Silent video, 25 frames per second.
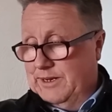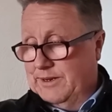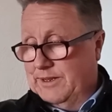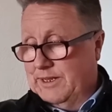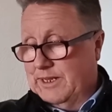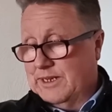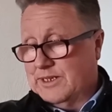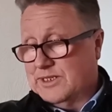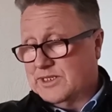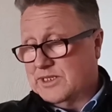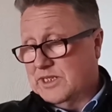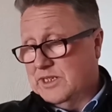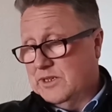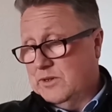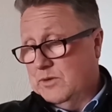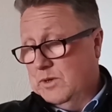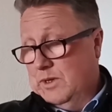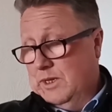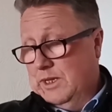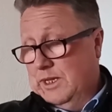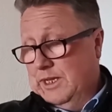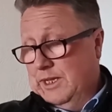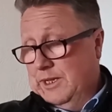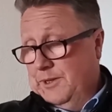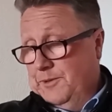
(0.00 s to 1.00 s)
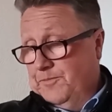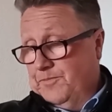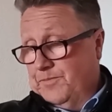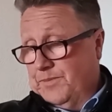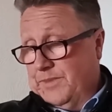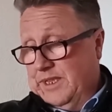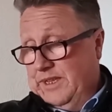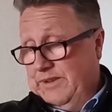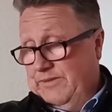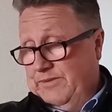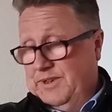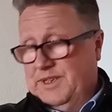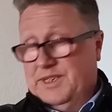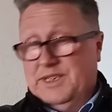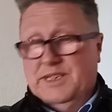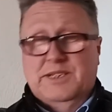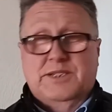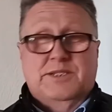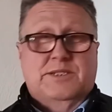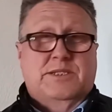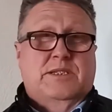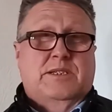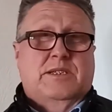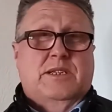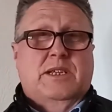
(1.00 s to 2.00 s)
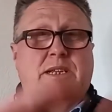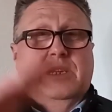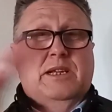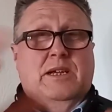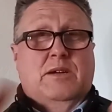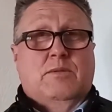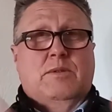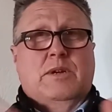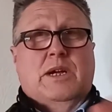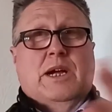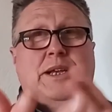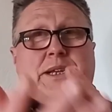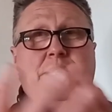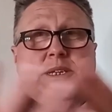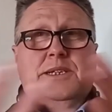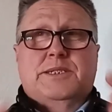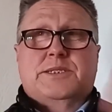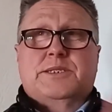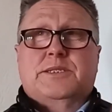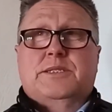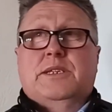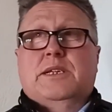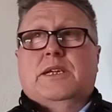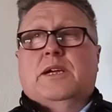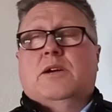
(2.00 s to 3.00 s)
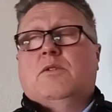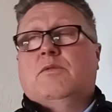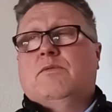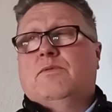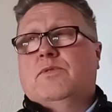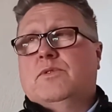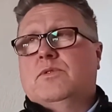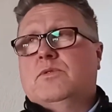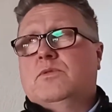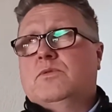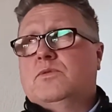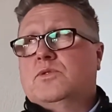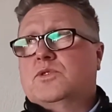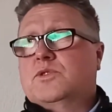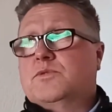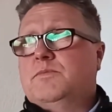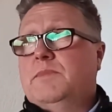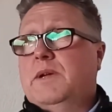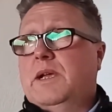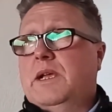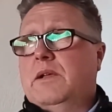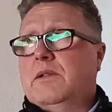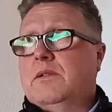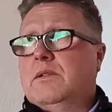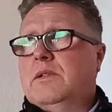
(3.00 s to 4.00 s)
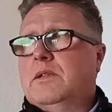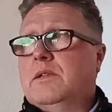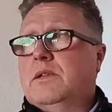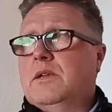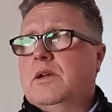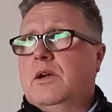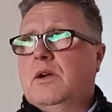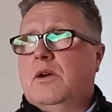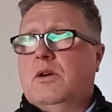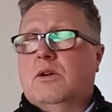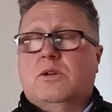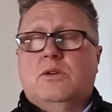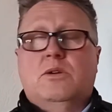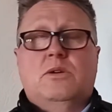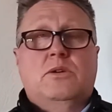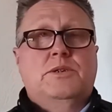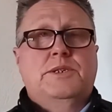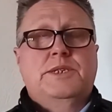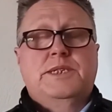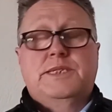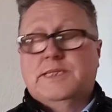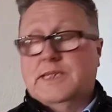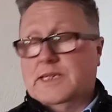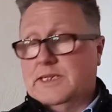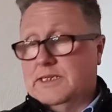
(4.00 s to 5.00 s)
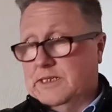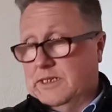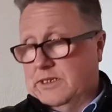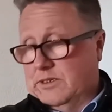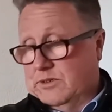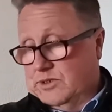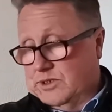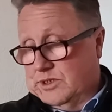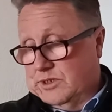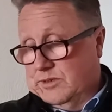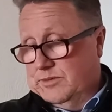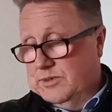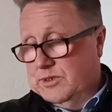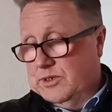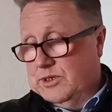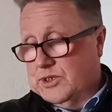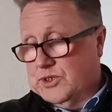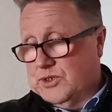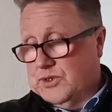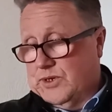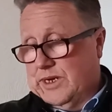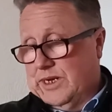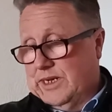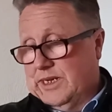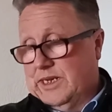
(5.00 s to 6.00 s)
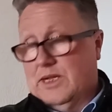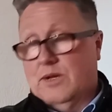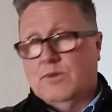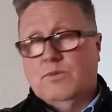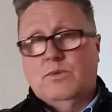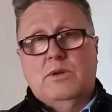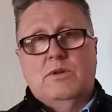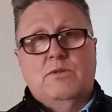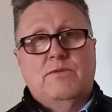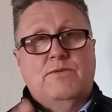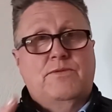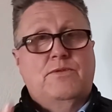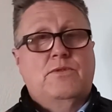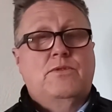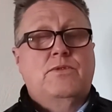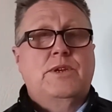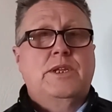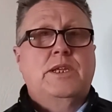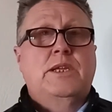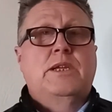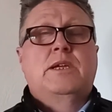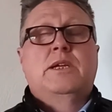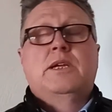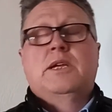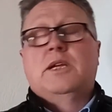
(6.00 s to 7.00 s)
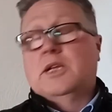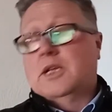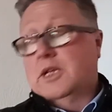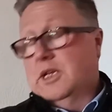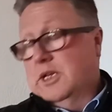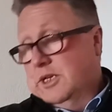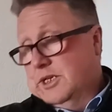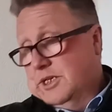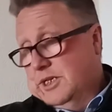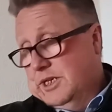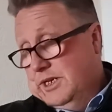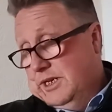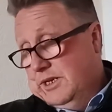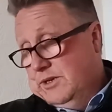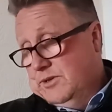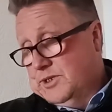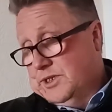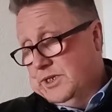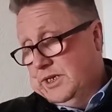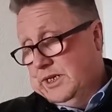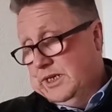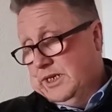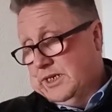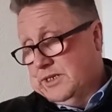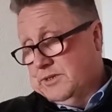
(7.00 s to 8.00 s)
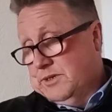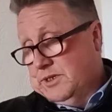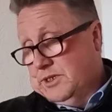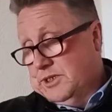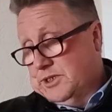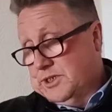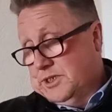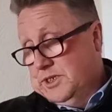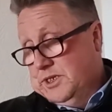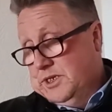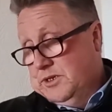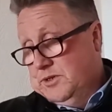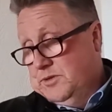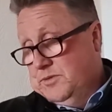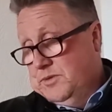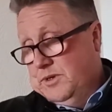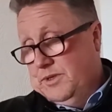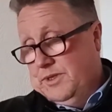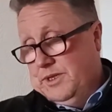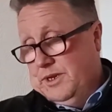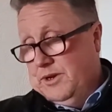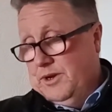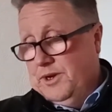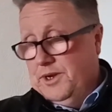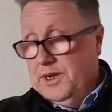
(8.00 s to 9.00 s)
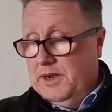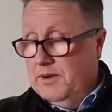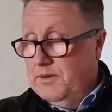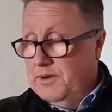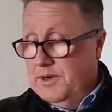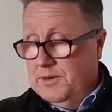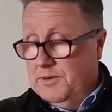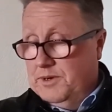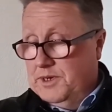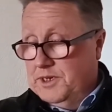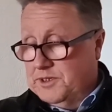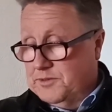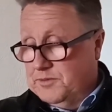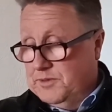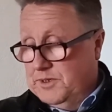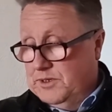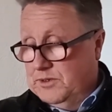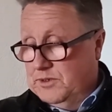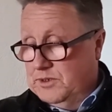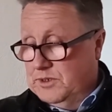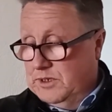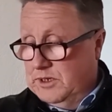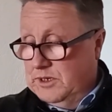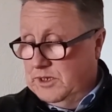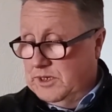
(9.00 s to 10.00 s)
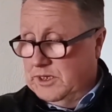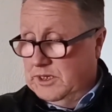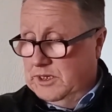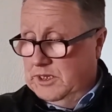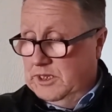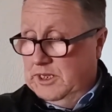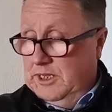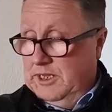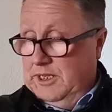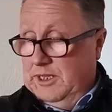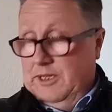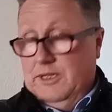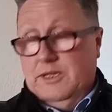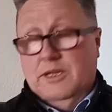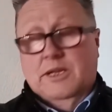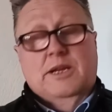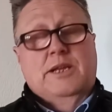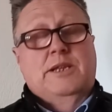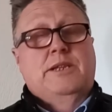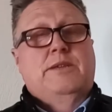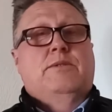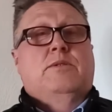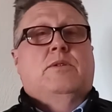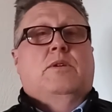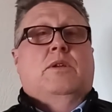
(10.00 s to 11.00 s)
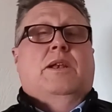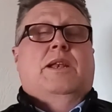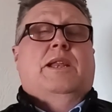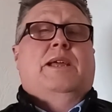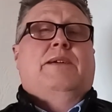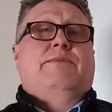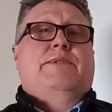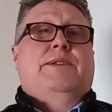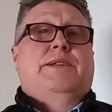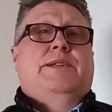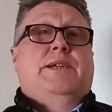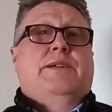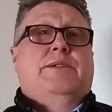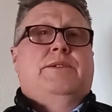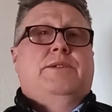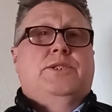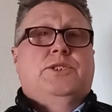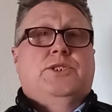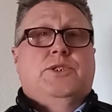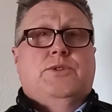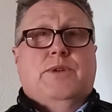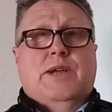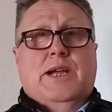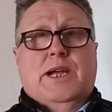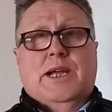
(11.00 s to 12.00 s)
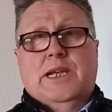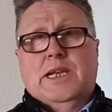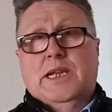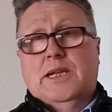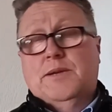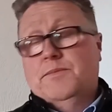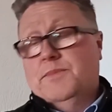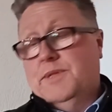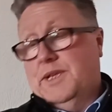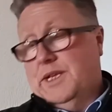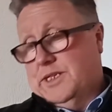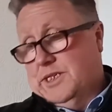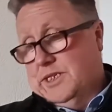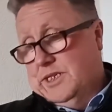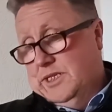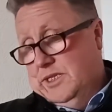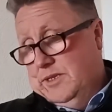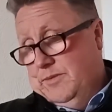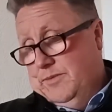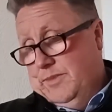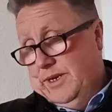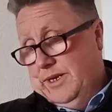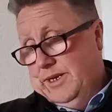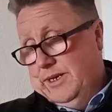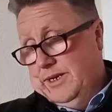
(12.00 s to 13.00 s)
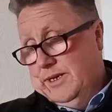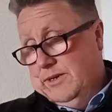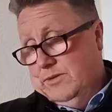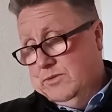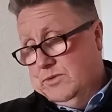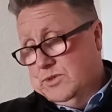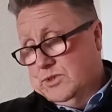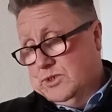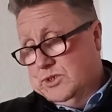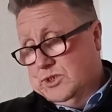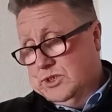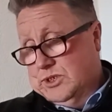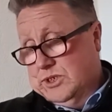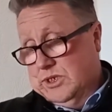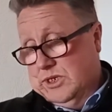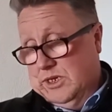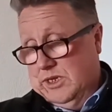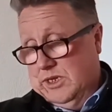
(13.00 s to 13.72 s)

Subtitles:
that. So if it is, you know, adding to the overall smell, I can't detect it because I'm not trained that well for it. You know, so you'll have to excuse me on that. I don't know what it smells like. And you've got lavender and geranium, that's in the mid notes.